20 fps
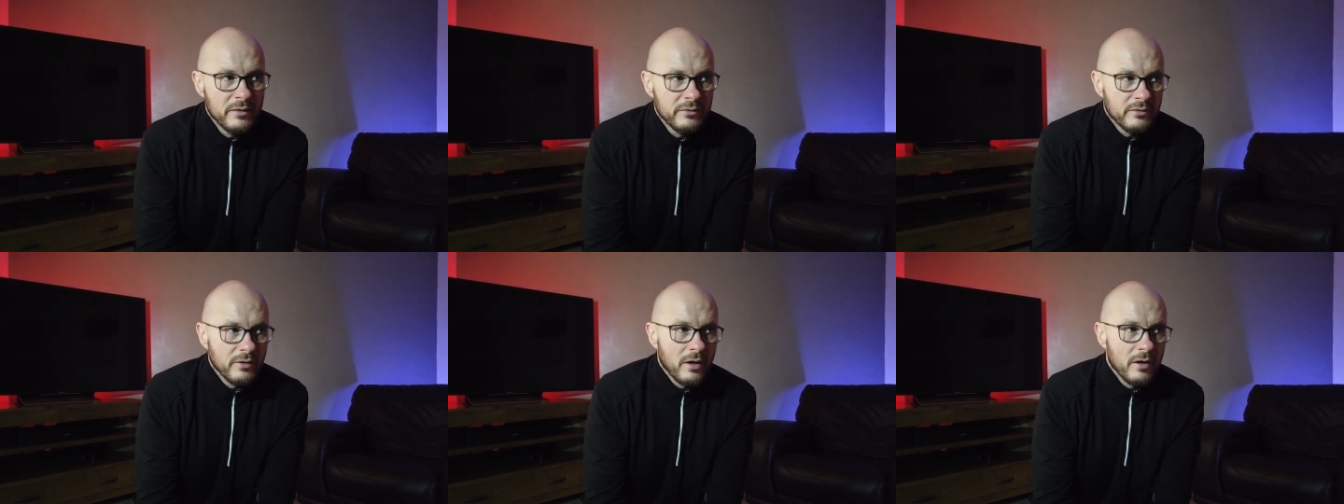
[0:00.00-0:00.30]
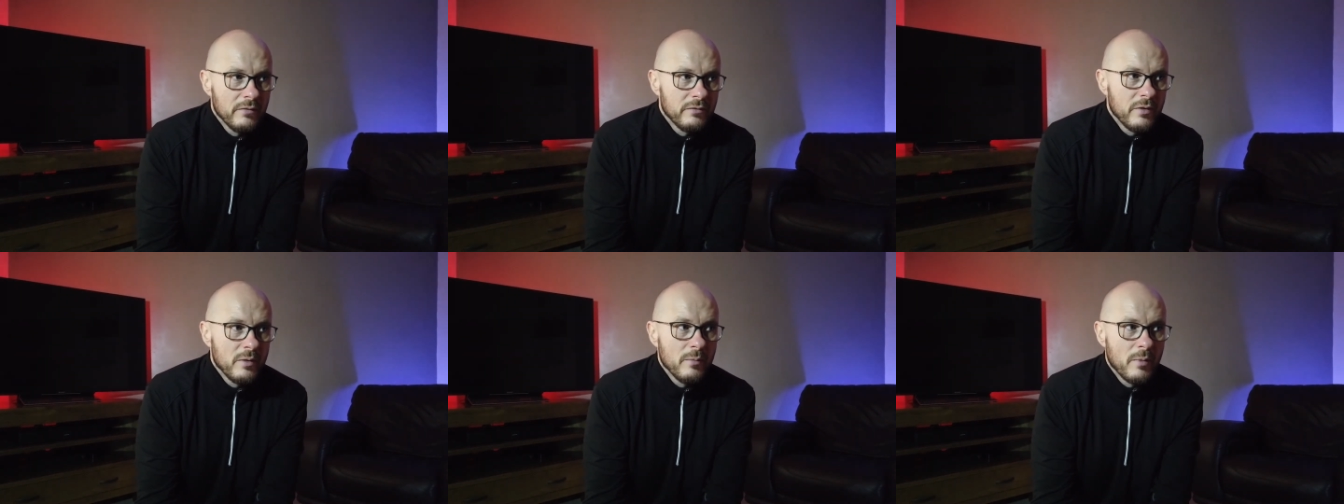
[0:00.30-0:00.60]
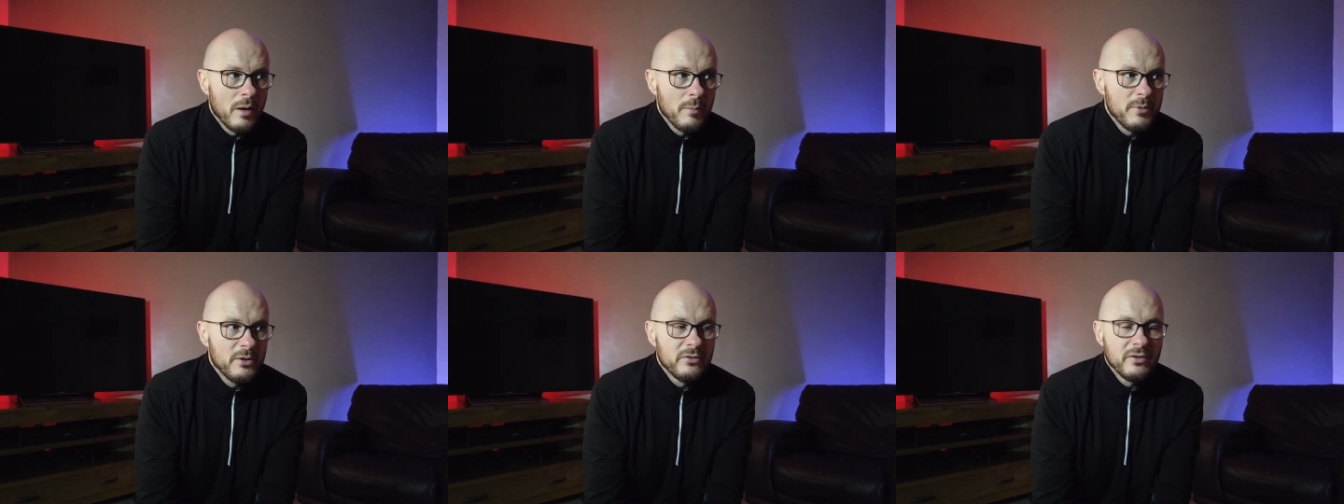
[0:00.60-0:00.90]
So hopefully, I
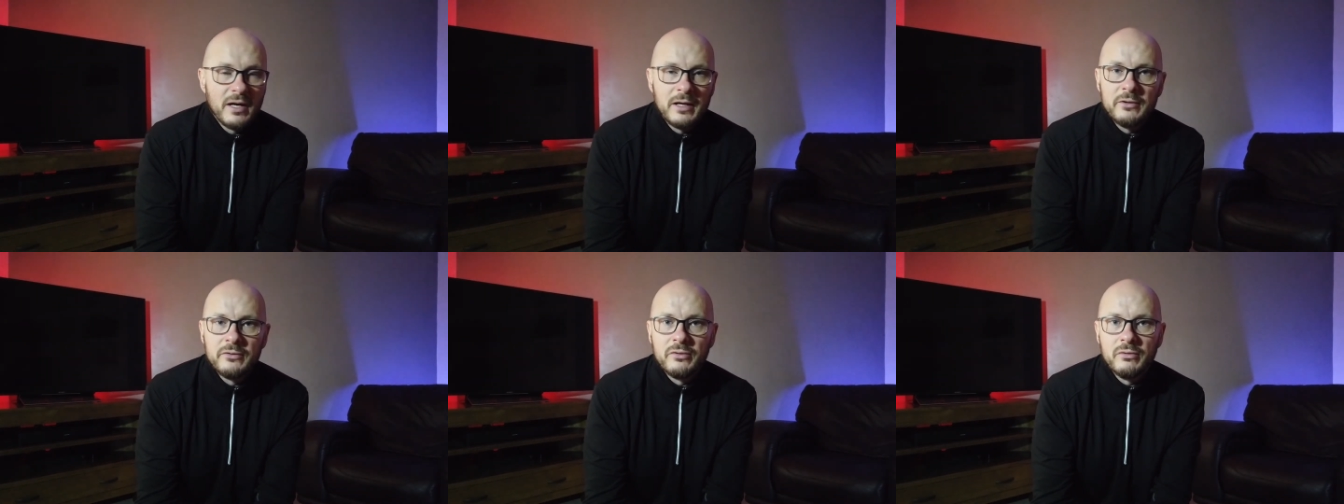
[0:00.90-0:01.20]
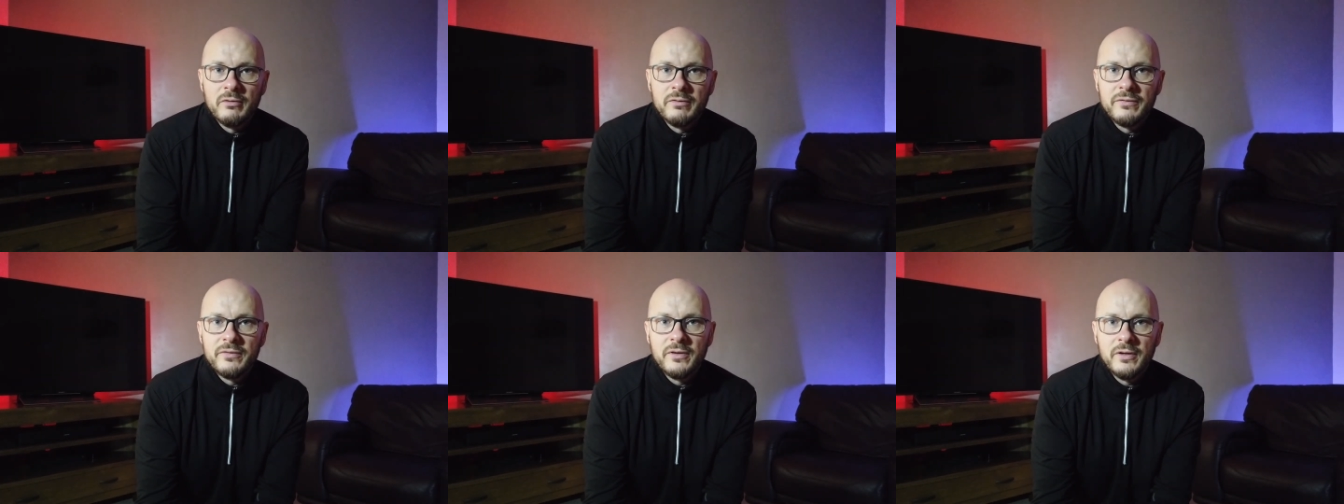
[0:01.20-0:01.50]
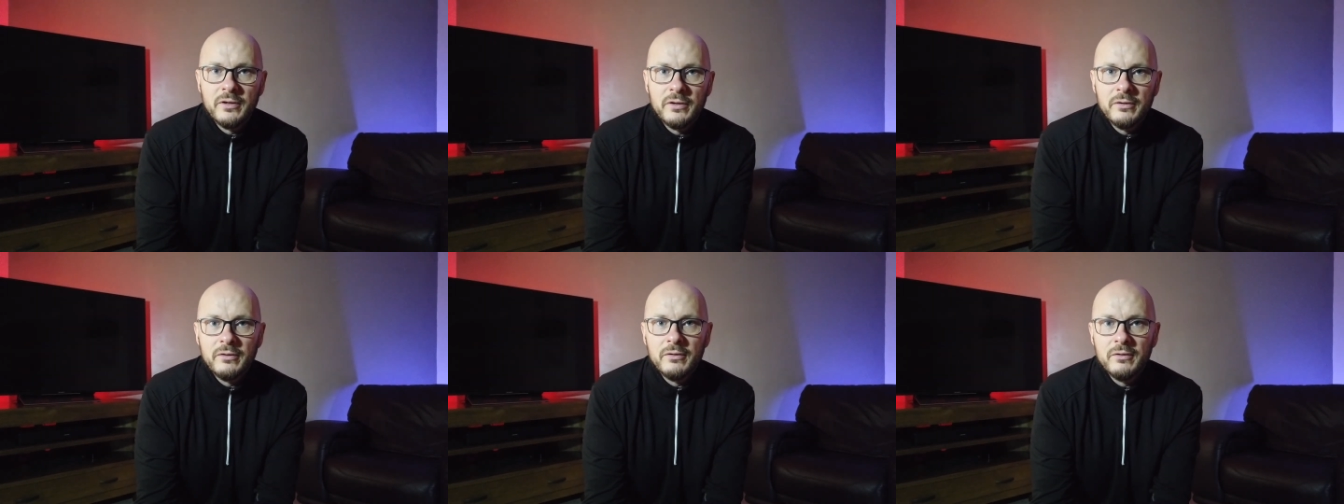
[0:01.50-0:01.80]
might be chatting to a
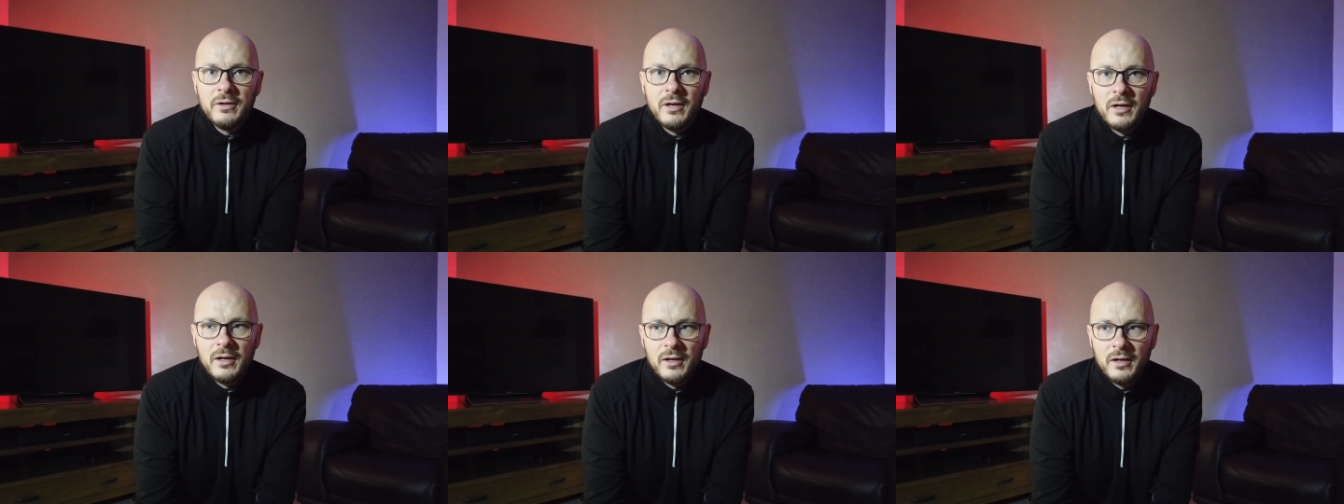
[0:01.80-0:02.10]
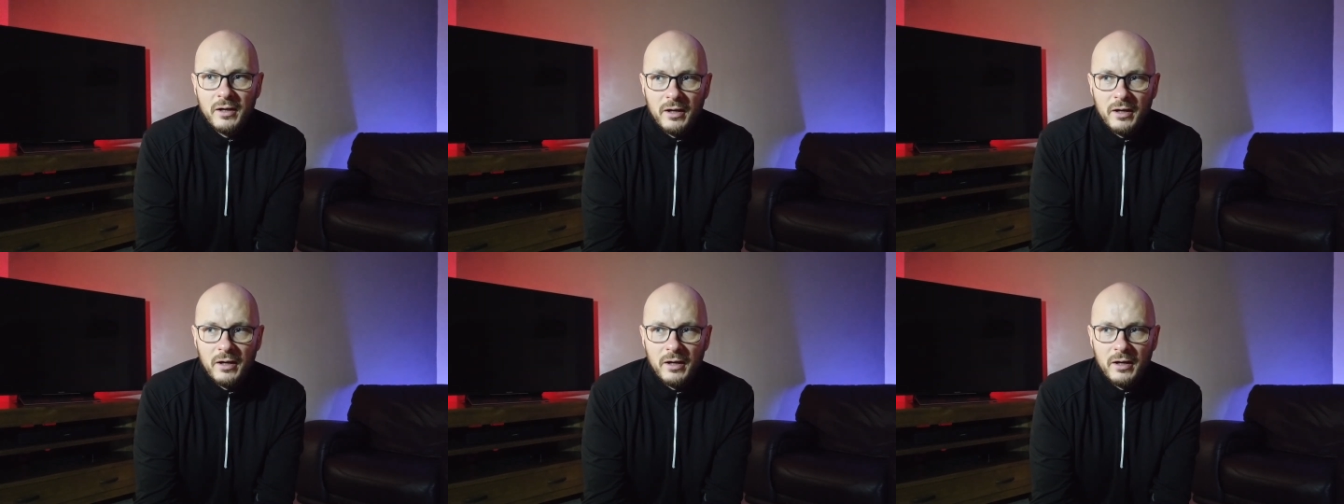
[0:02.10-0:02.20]
few